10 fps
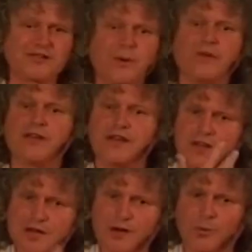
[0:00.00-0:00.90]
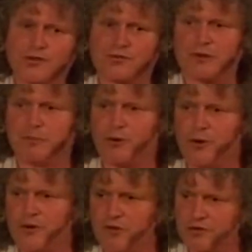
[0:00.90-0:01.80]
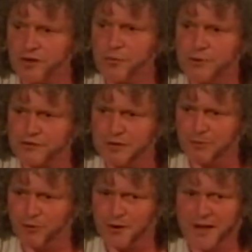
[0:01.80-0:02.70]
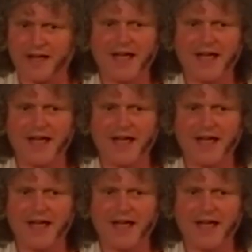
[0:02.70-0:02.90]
So when the year was reborn, the sun was reborn,